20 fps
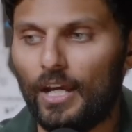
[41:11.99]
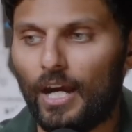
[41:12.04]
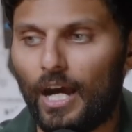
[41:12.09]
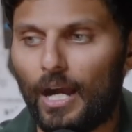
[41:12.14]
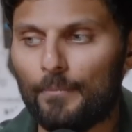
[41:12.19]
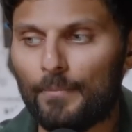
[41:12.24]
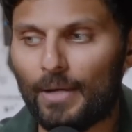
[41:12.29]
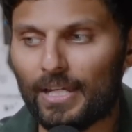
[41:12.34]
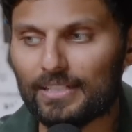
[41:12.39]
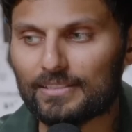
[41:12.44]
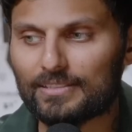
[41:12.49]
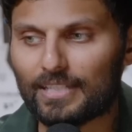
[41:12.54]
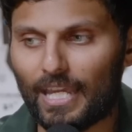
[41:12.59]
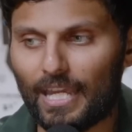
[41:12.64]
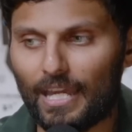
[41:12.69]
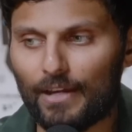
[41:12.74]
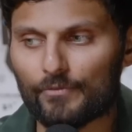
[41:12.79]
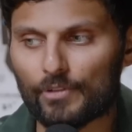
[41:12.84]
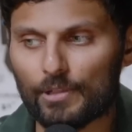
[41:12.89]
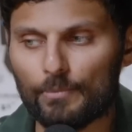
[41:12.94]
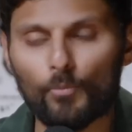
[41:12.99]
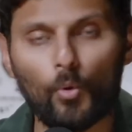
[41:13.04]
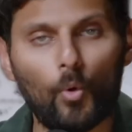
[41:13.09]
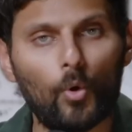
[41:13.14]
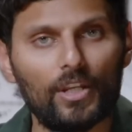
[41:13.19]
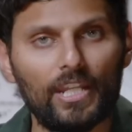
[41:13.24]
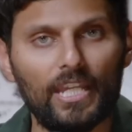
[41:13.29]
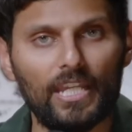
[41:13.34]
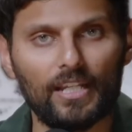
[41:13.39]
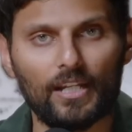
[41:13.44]
I meditate every
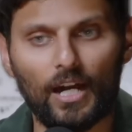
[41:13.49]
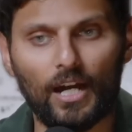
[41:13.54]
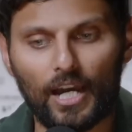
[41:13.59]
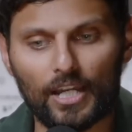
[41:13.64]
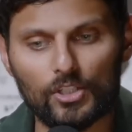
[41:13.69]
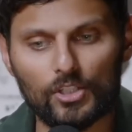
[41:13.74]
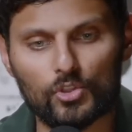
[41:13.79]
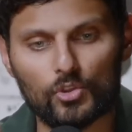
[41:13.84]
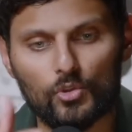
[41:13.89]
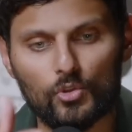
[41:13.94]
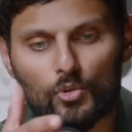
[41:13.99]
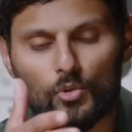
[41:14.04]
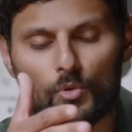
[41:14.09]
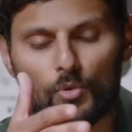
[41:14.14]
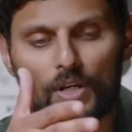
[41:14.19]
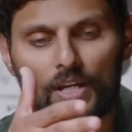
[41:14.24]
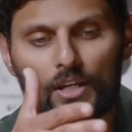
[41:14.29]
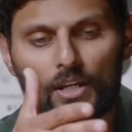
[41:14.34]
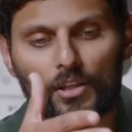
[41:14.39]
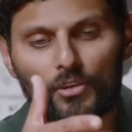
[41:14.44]
morning. I do